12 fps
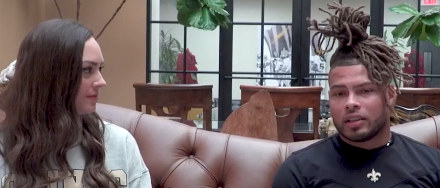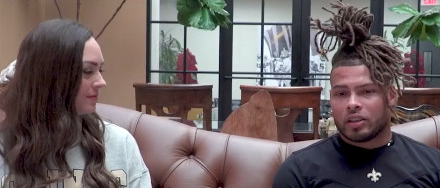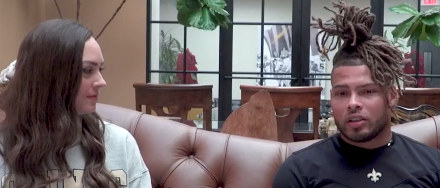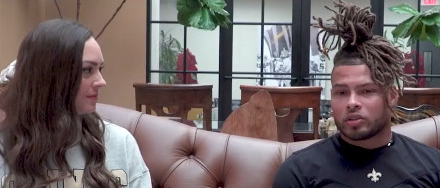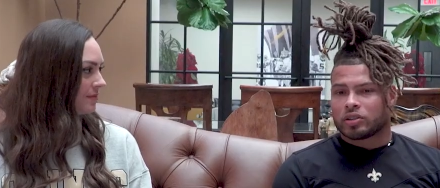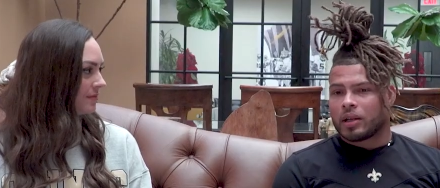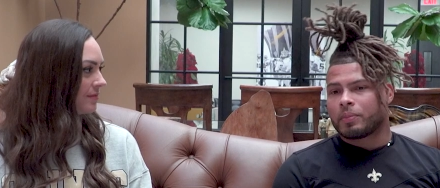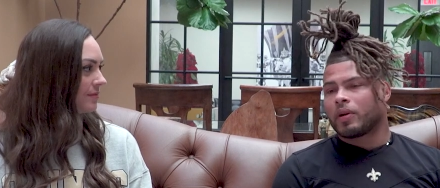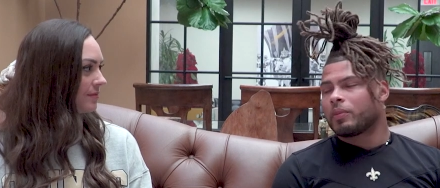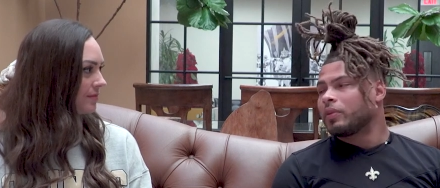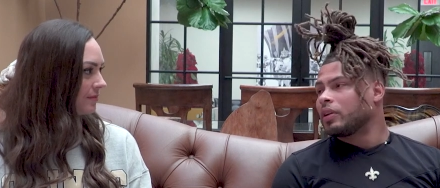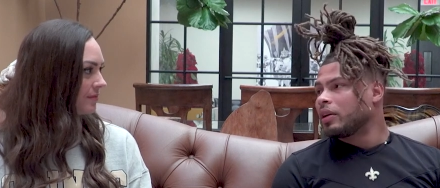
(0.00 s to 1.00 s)
Speaker 1: you know
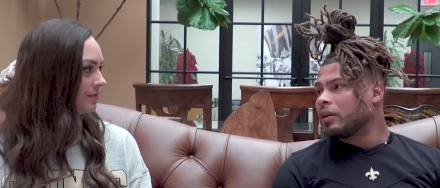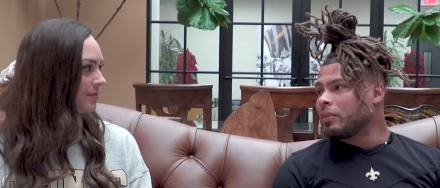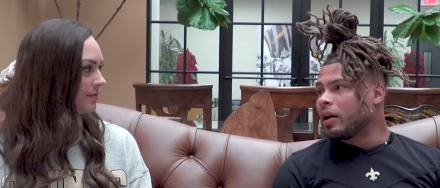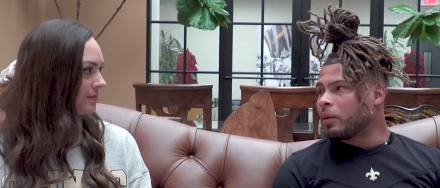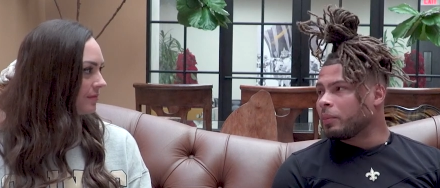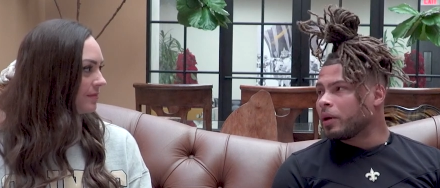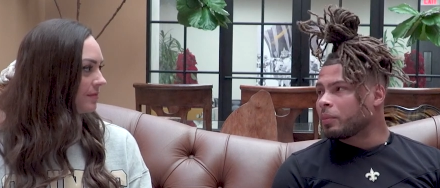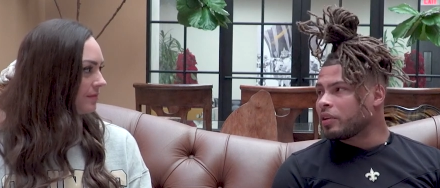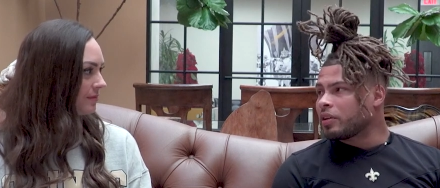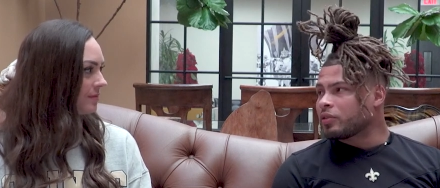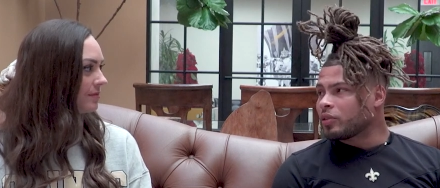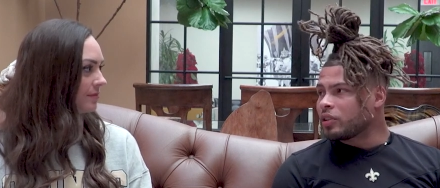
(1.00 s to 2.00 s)
step up and, and make a big
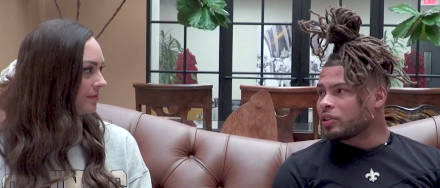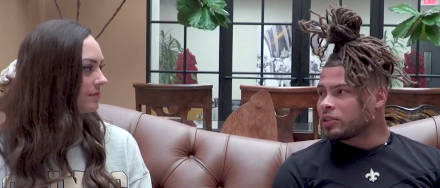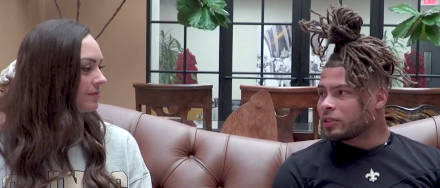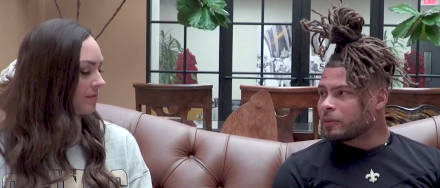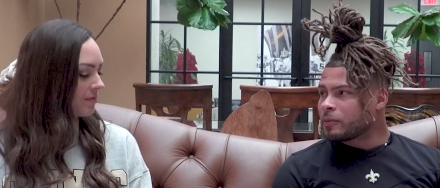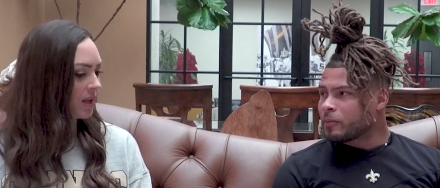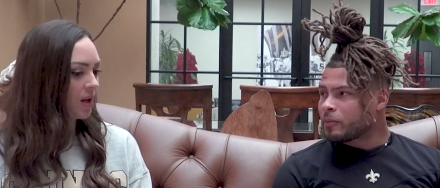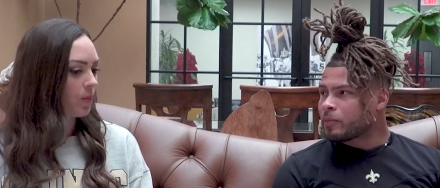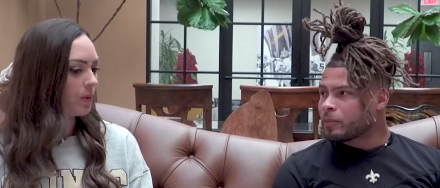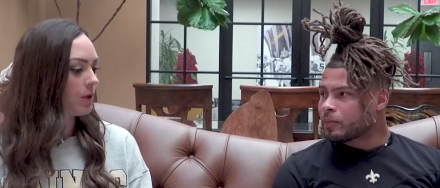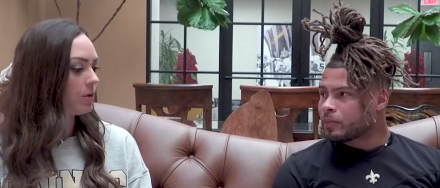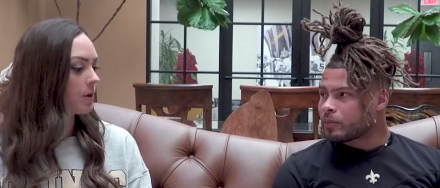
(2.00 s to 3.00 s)
play for us.
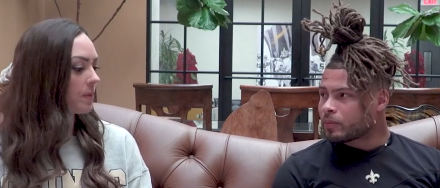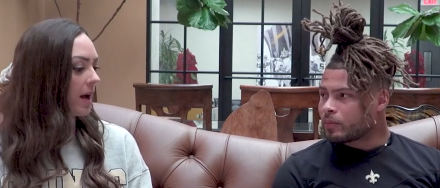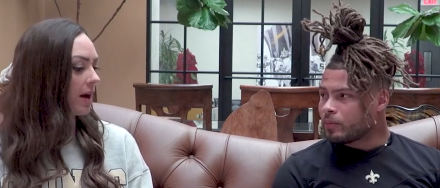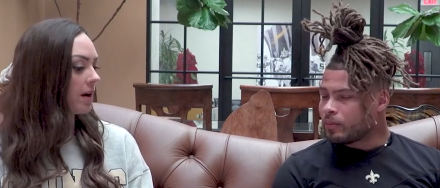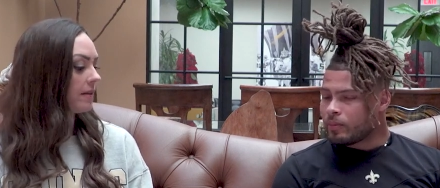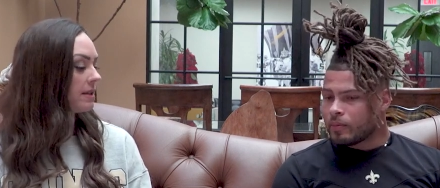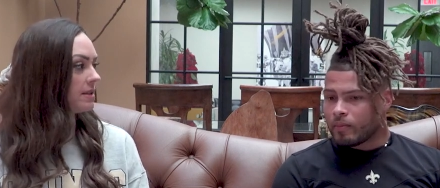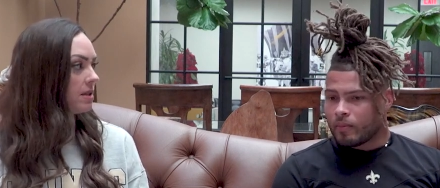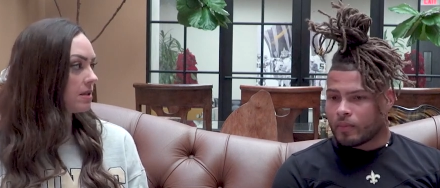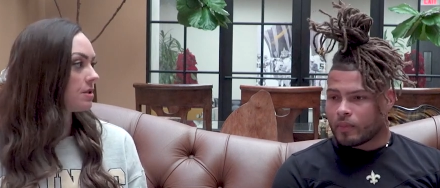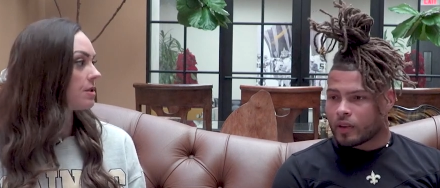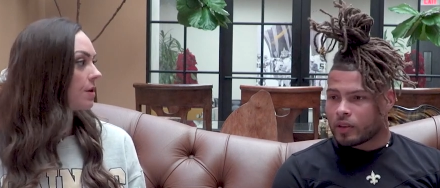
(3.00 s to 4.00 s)
Speaker 2: When you look back on the
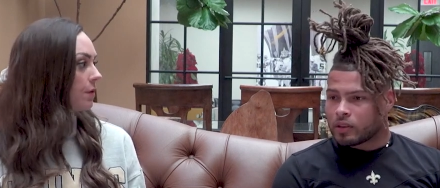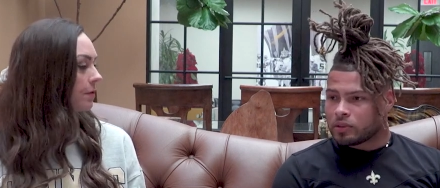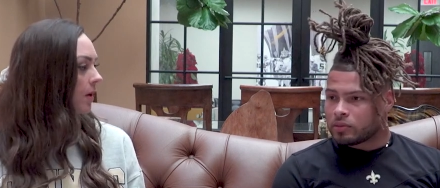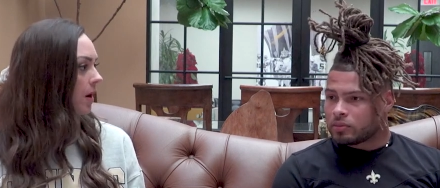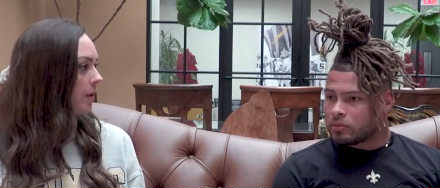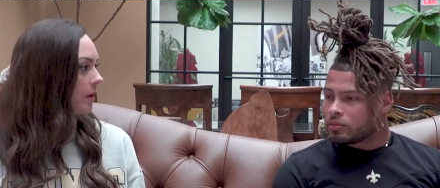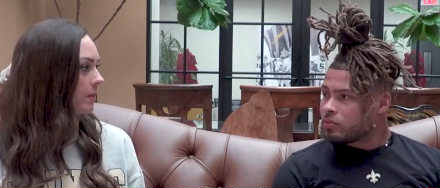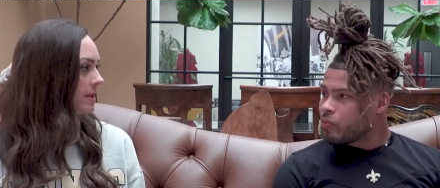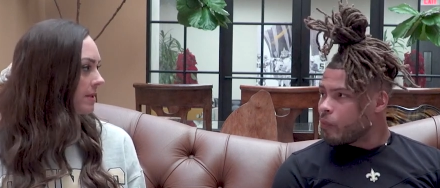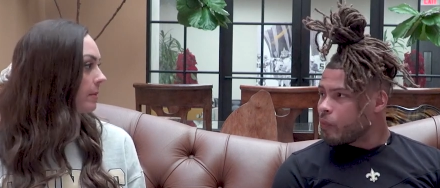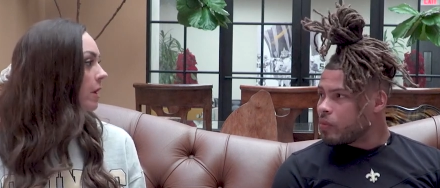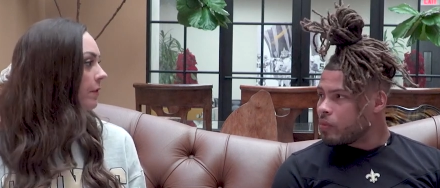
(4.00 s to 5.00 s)
season so far, what have
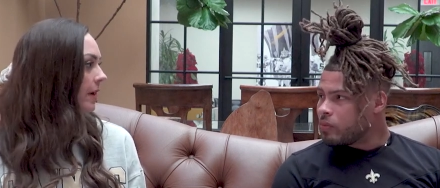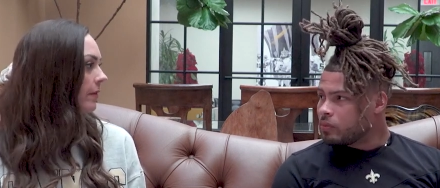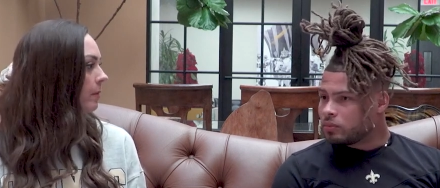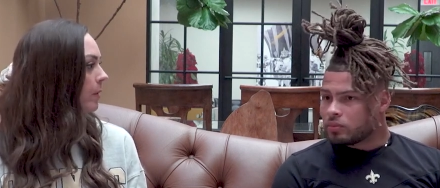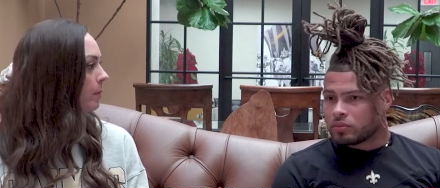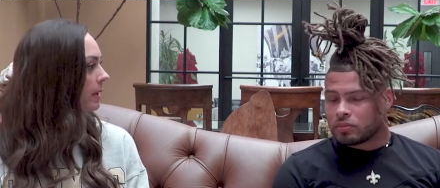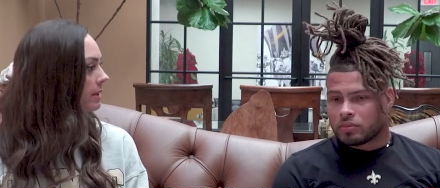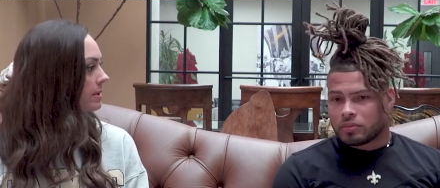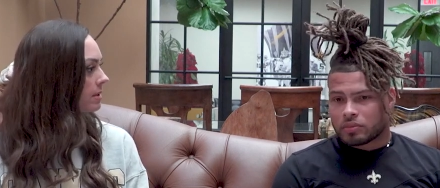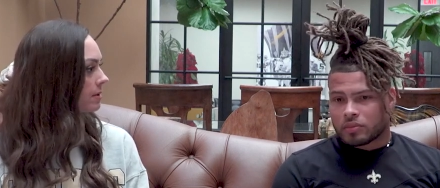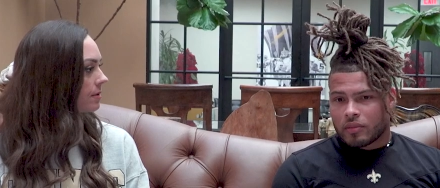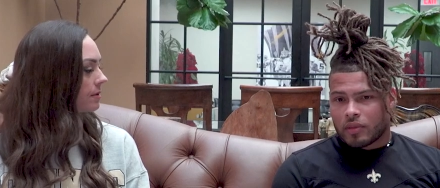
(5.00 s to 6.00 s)
been some of your favorite
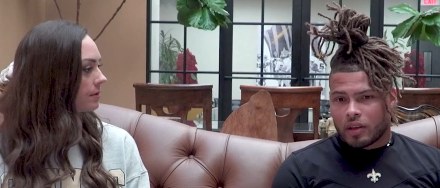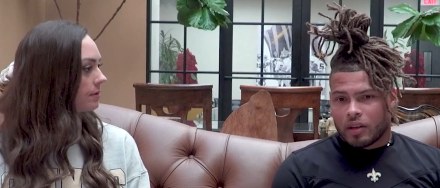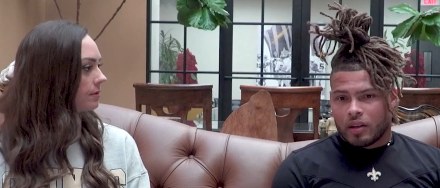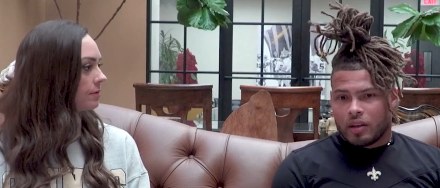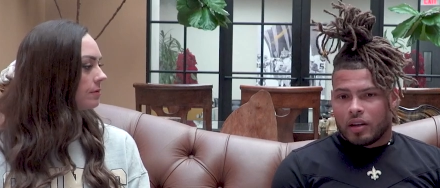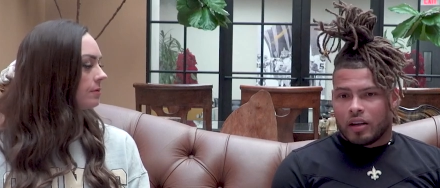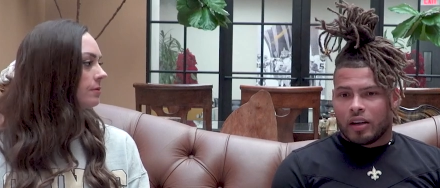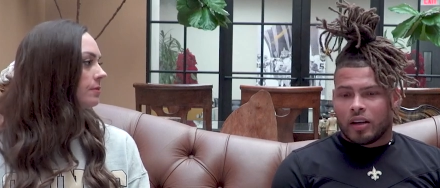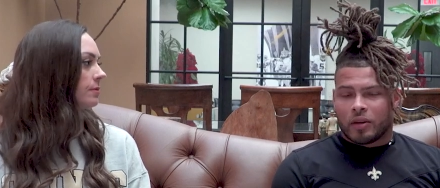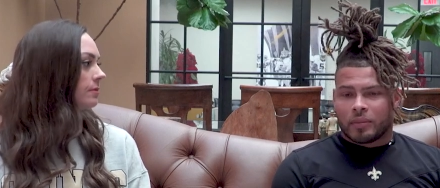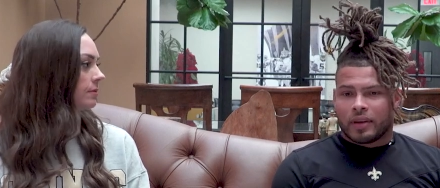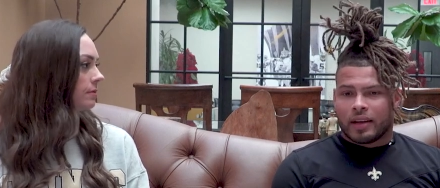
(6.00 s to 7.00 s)
moments?
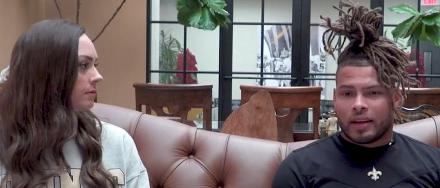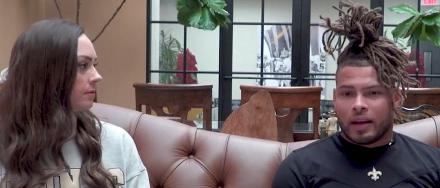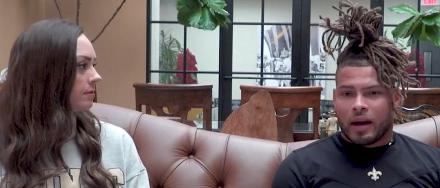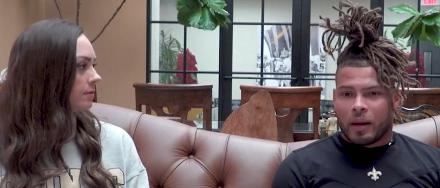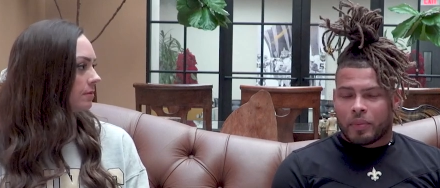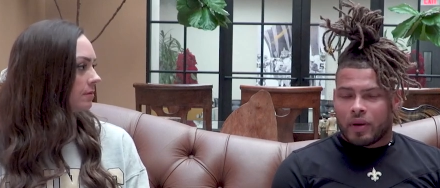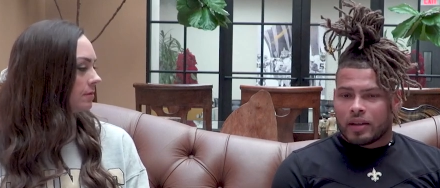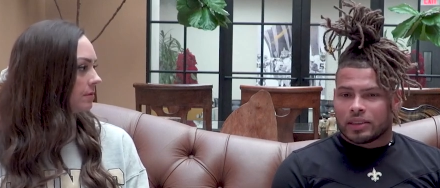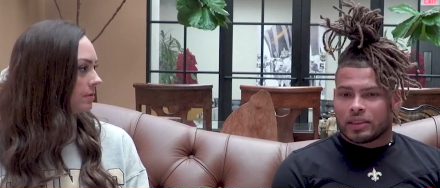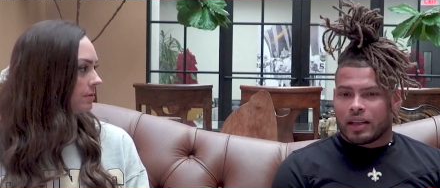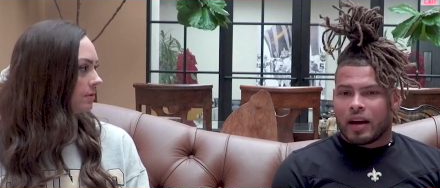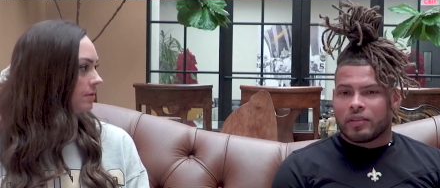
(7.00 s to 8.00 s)
Speaker 1: Oh man, I, I'd
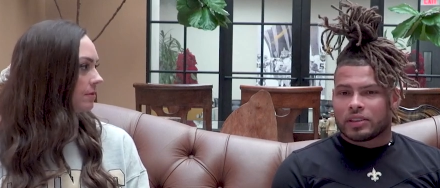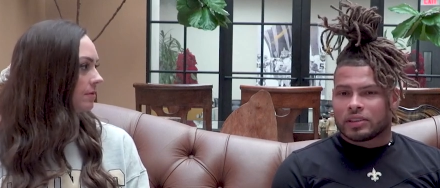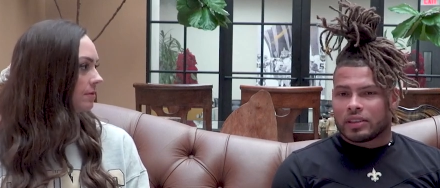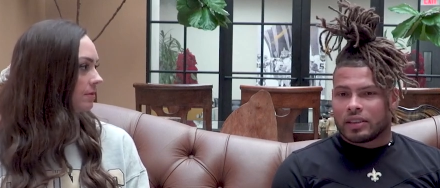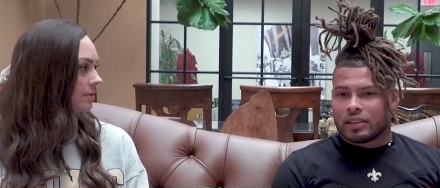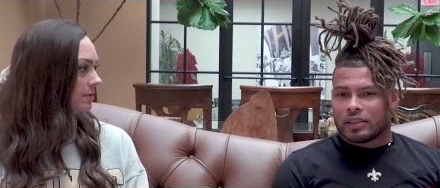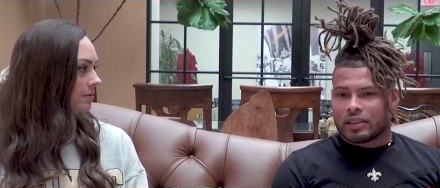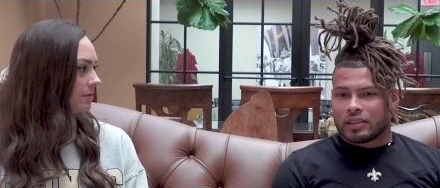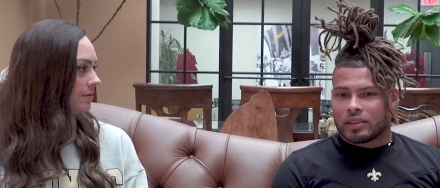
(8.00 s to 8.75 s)
probably say obviously the,